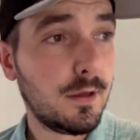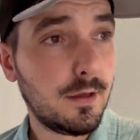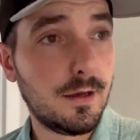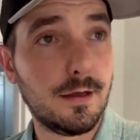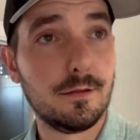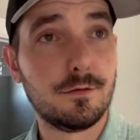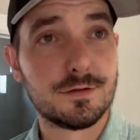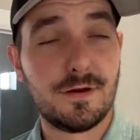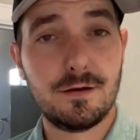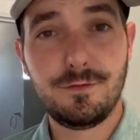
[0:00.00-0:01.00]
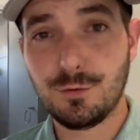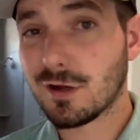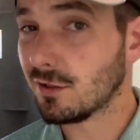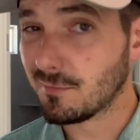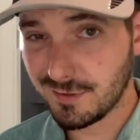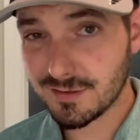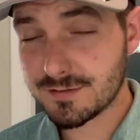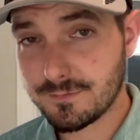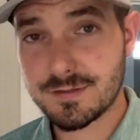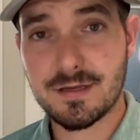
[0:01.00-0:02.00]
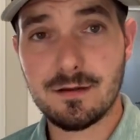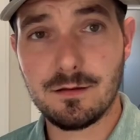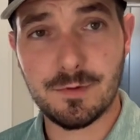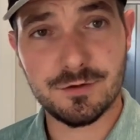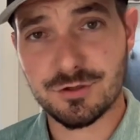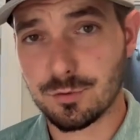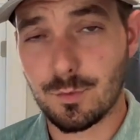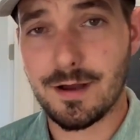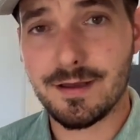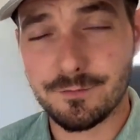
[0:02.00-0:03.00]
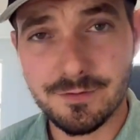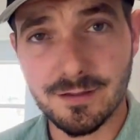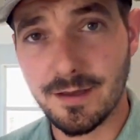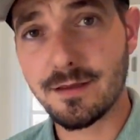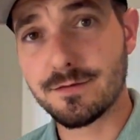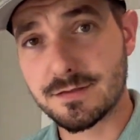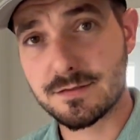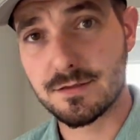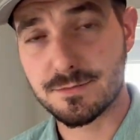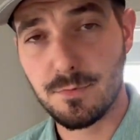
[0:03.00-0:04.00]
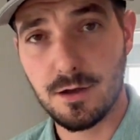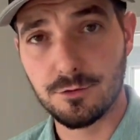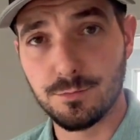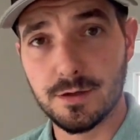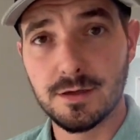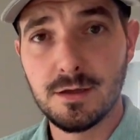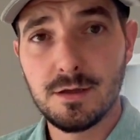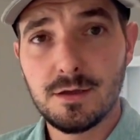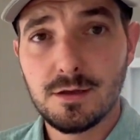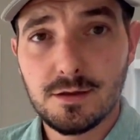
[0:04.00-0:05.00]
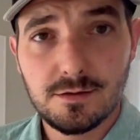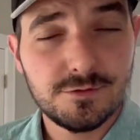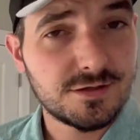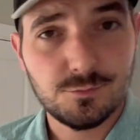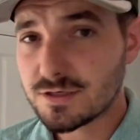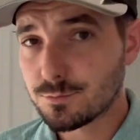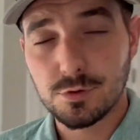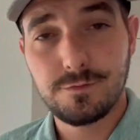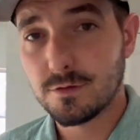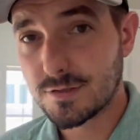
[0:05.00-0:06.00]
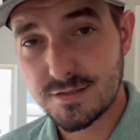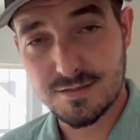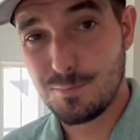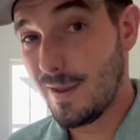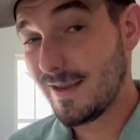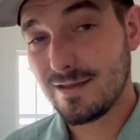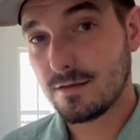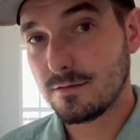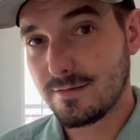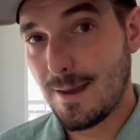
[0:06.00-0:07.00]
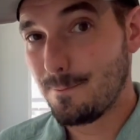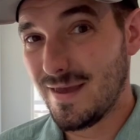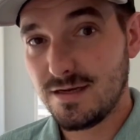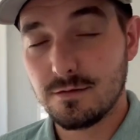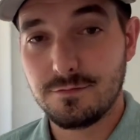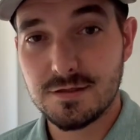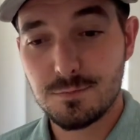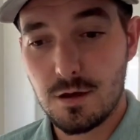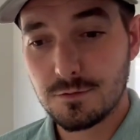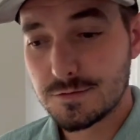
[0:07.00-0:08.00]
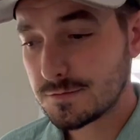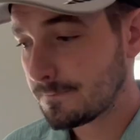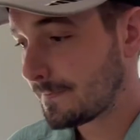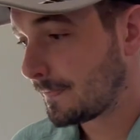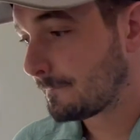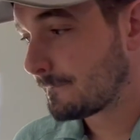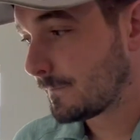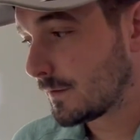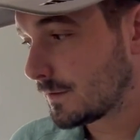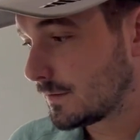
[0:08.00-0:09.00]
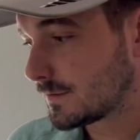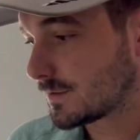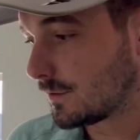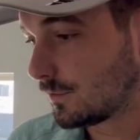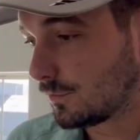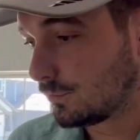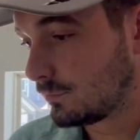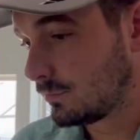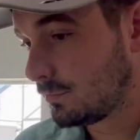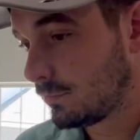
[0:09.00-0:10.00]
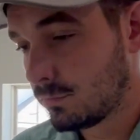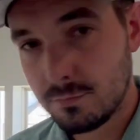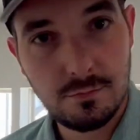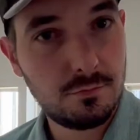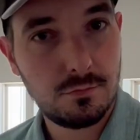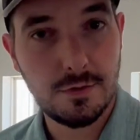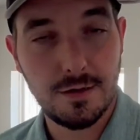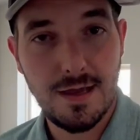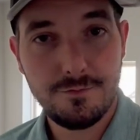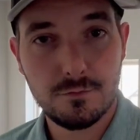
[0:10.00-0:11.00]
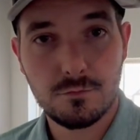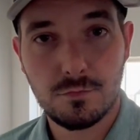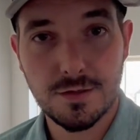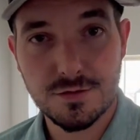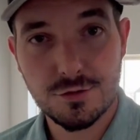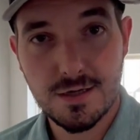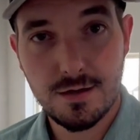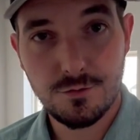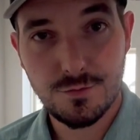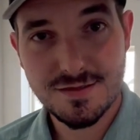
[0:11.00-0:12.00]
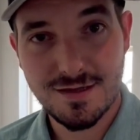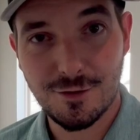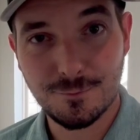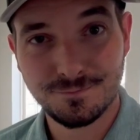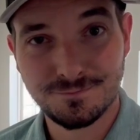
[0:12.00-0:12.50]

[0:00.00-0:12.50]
There's very few Columbias for sale. I'm not sure why. I really like this model, but for some reason Brookfield just doesn't make that many of these models. So there you have it. Let's go check out the resale home.